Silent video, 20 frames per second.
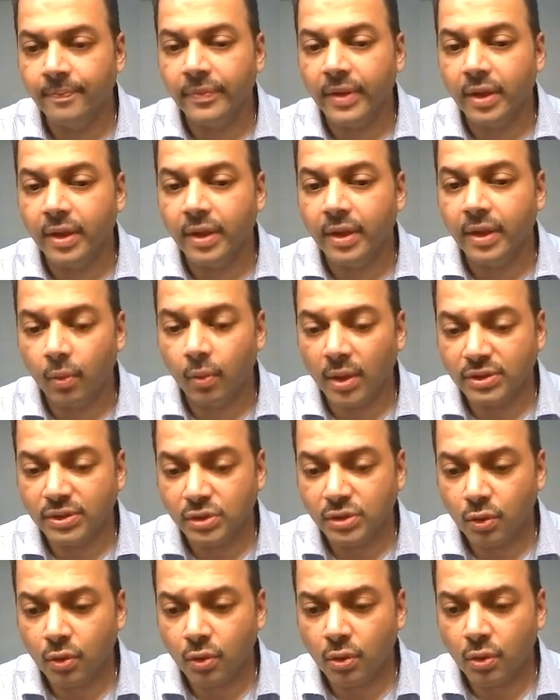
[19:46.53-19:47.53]
once
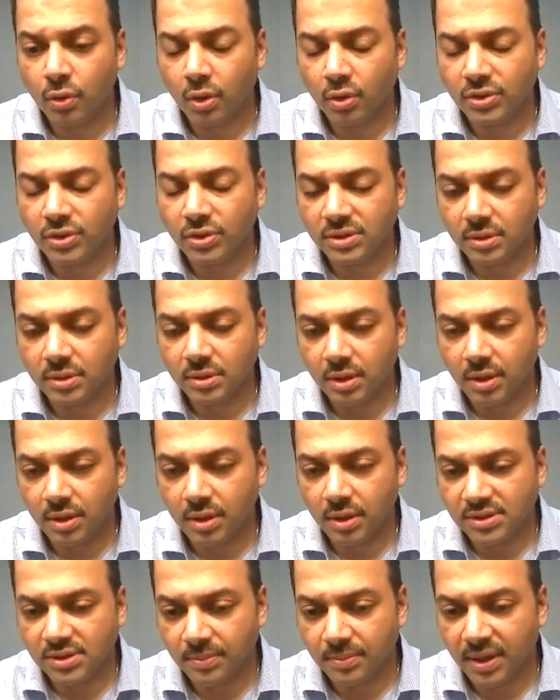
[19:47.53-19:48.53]
you cross
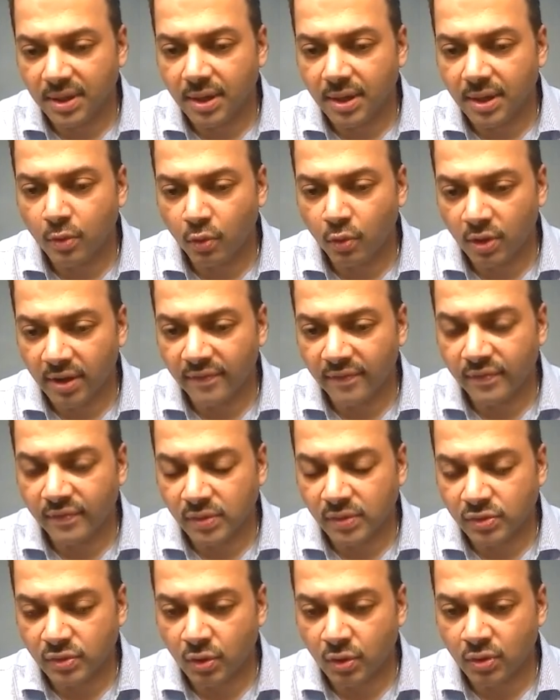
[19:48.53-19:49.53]
something like
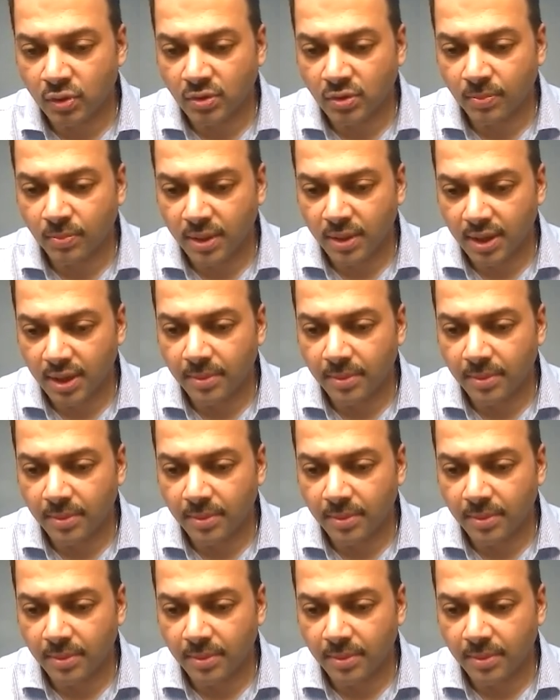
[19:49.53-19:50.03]
$2,500 of per